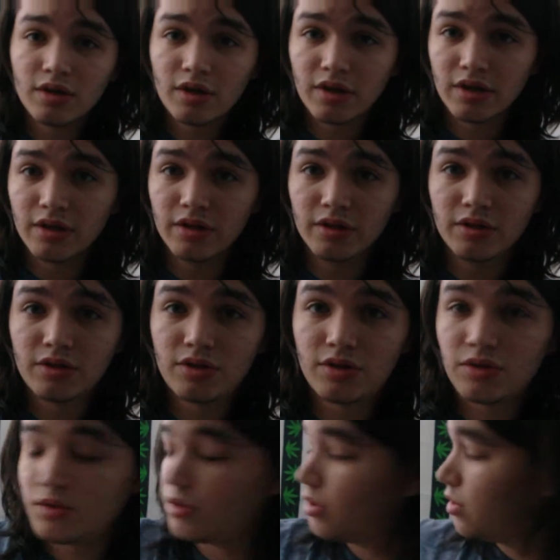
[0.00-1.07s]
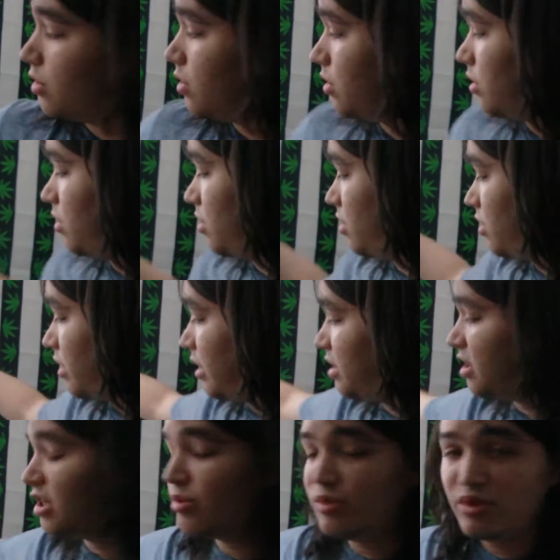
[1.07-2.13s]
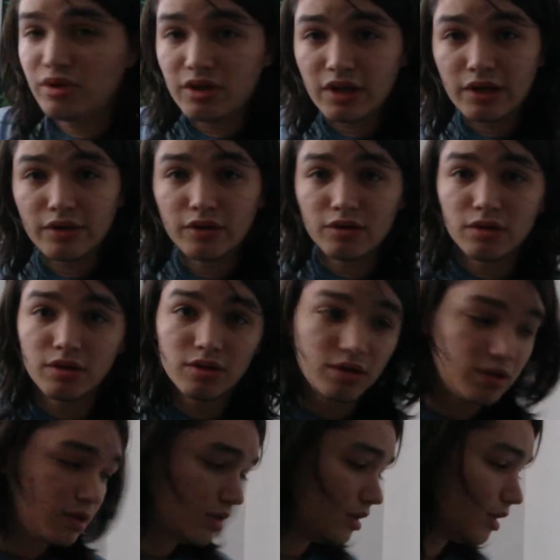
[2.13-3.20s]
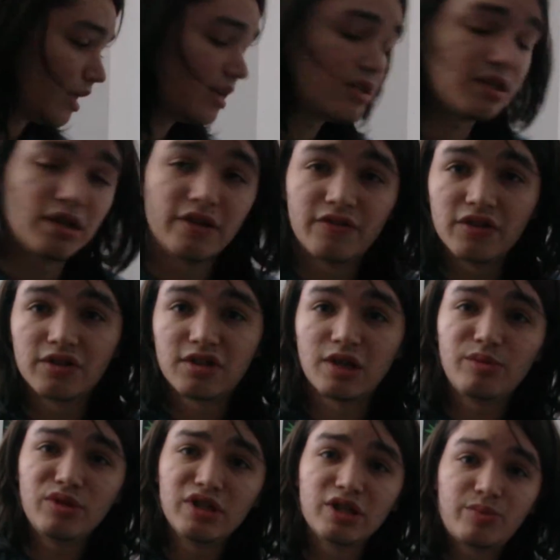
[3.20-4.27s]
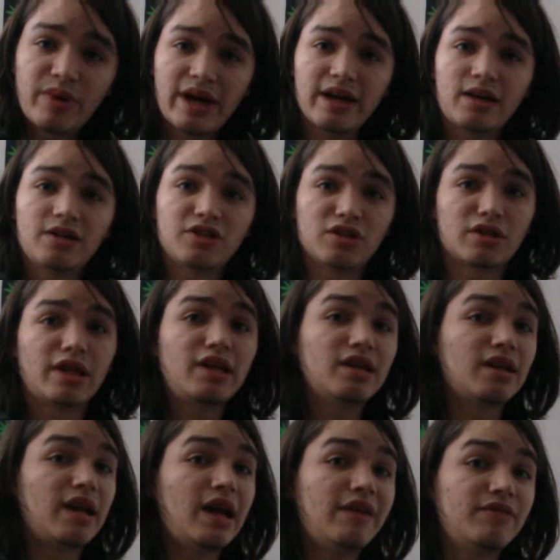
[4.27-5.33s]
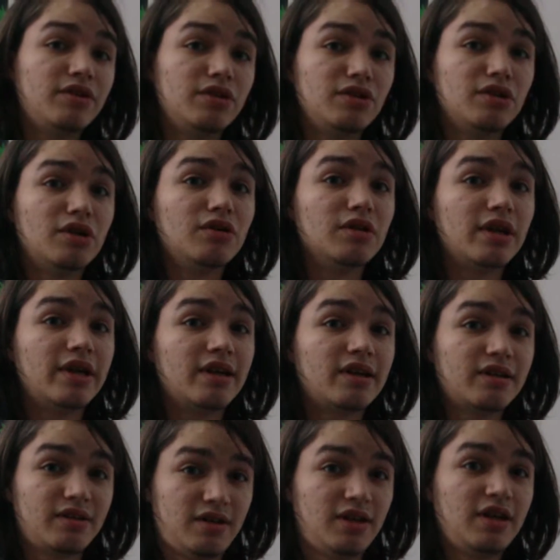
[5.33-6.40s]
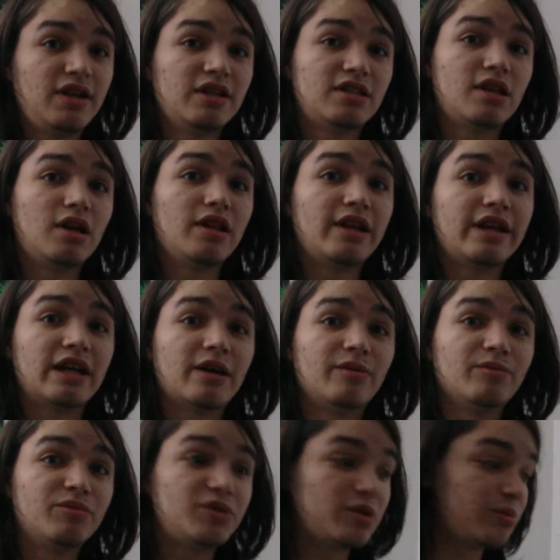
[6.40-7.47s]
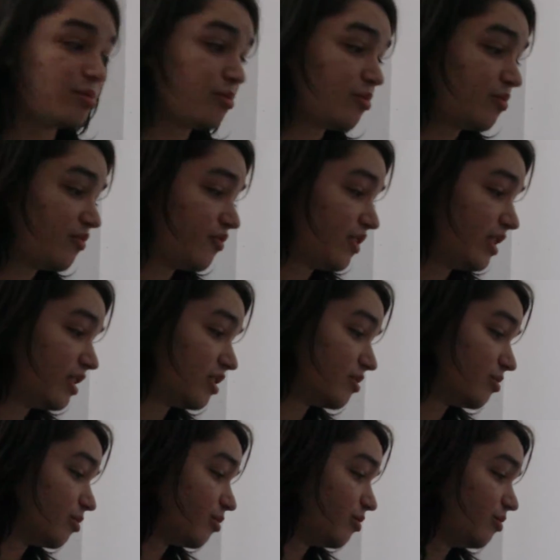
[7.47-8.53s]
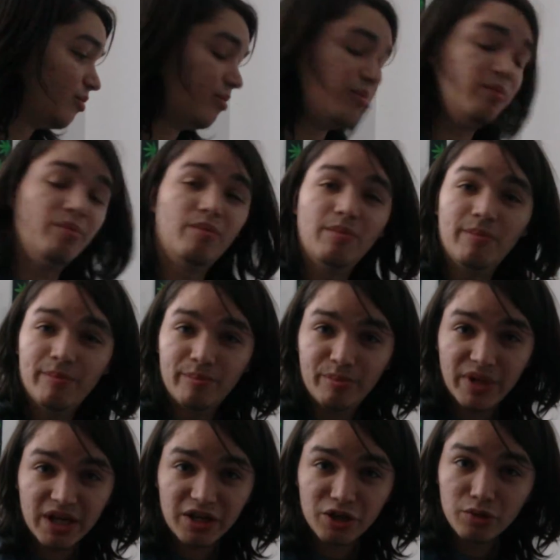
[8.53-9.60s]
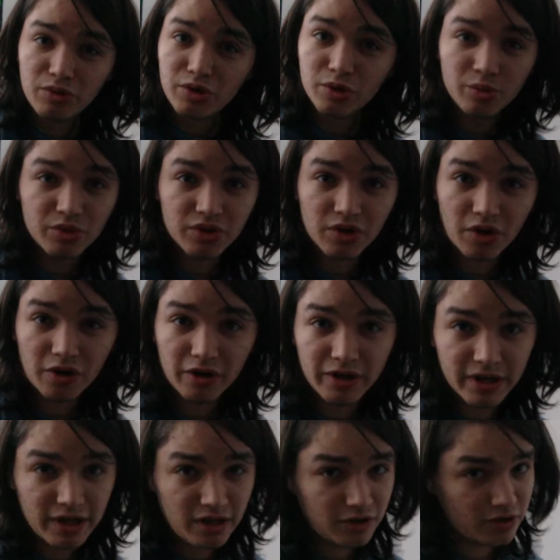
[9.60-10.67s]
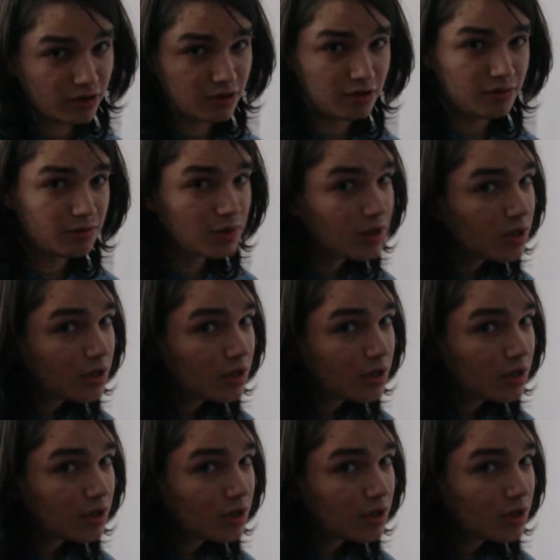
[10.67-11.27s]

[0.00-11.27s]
Because they were nice enough to send me this package and they didn't have to, you know? Like, it's not like I'm some freaking big YouTube star yet, or